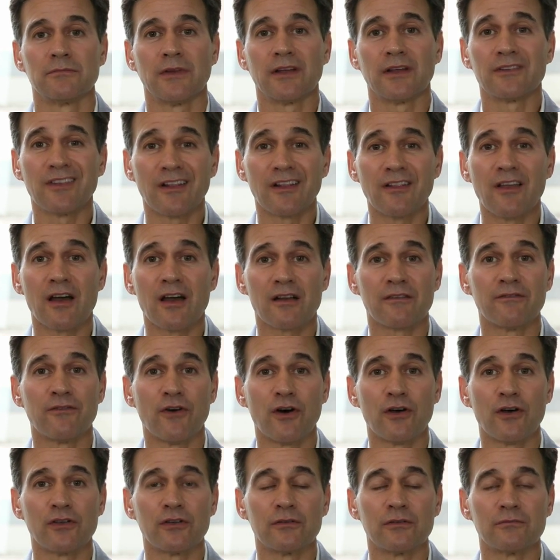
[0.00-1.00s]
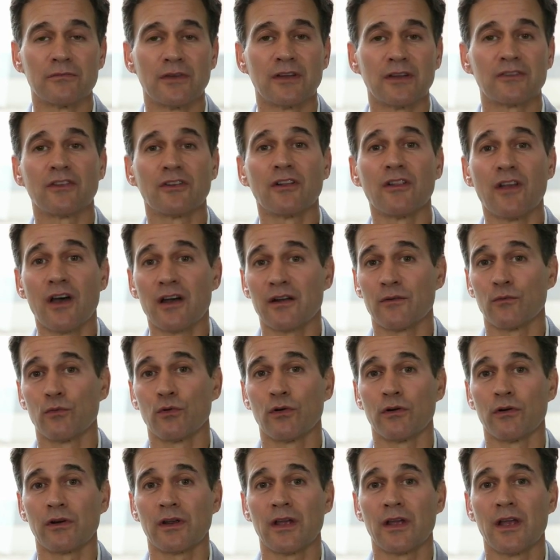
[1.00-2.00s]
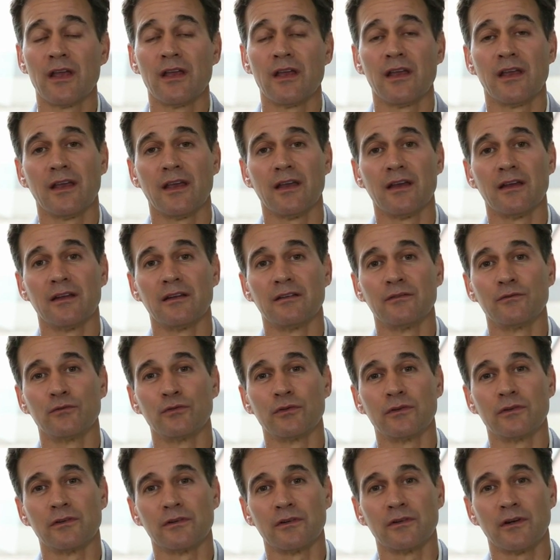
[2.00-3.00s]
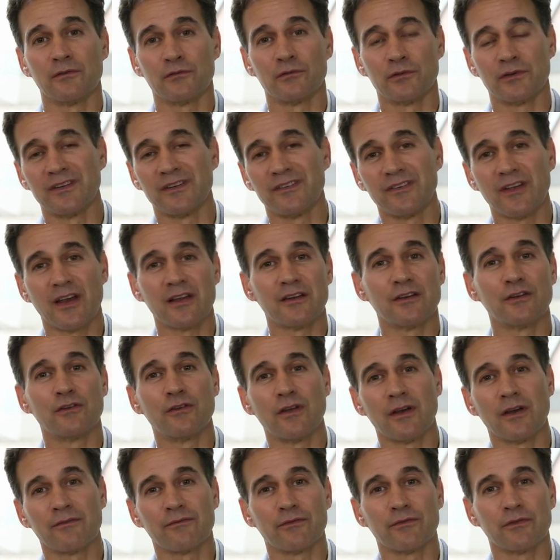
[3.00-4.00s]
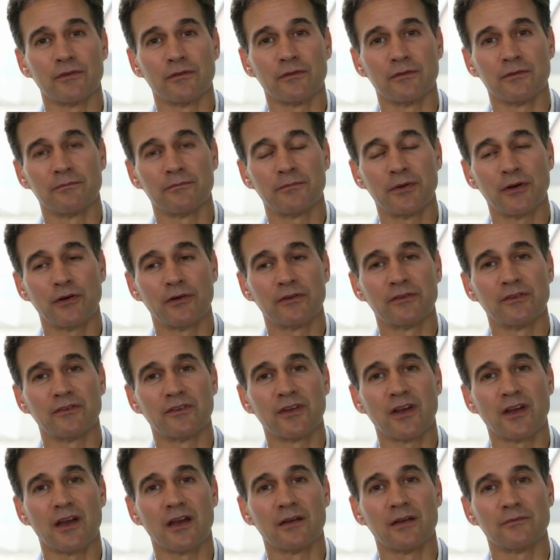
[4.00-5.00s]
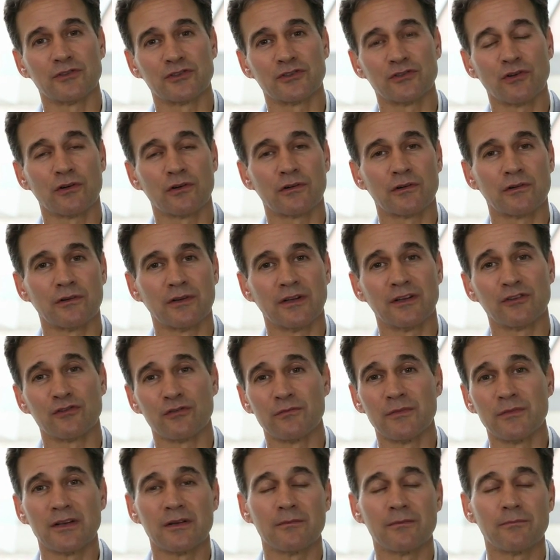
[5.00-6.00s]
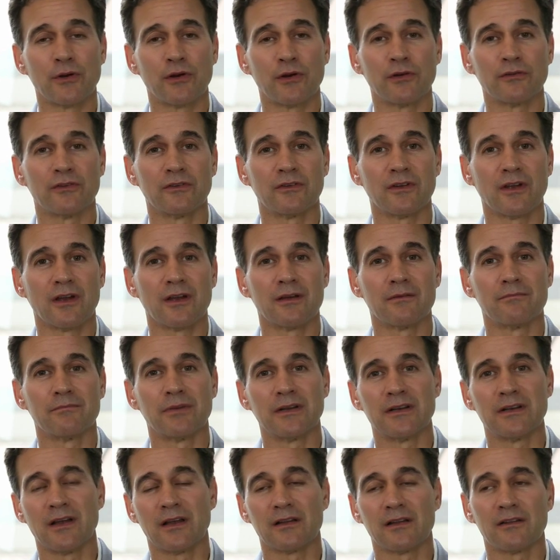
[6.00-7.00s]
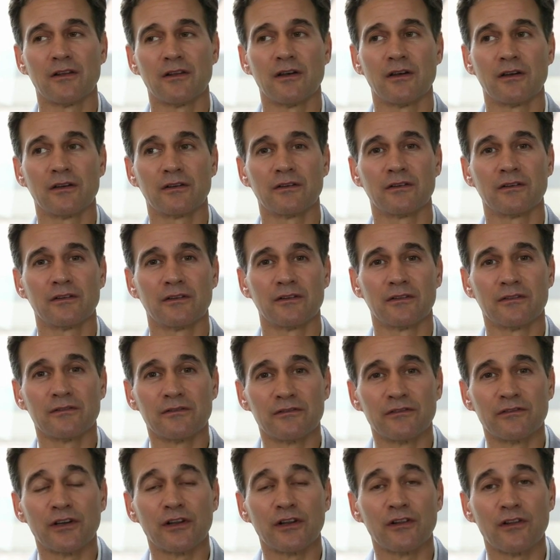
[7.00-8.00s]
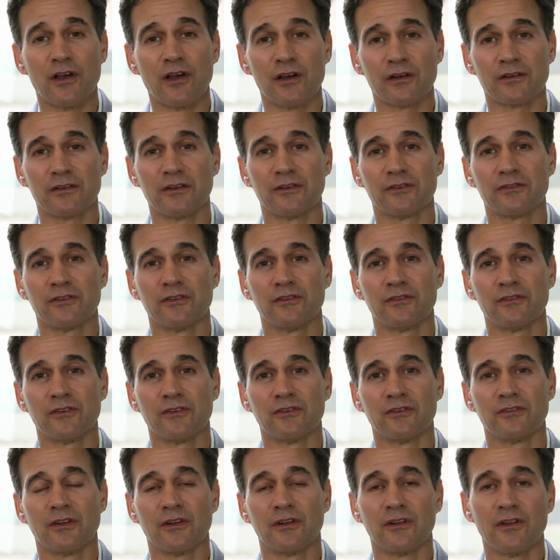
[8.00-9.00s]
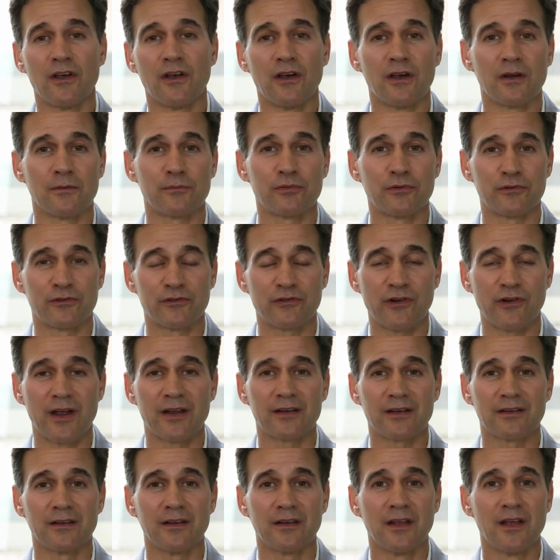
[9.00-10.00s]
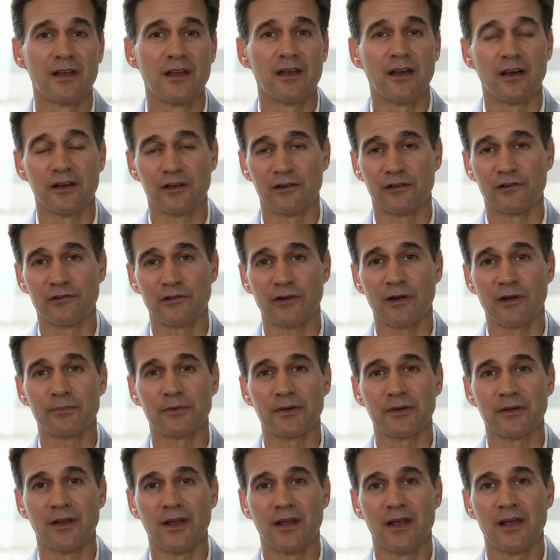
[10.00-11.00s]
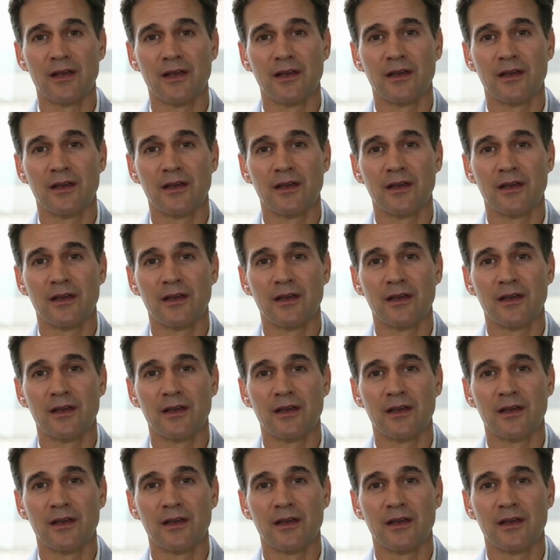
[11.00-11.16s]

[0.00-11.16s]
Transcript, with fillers: That's a lot of volume. That's a lot of work, and we're designed to do that for periods of time, shorter, intermittent periods of time, but not long, real long distances and long, protracted, uninterrupted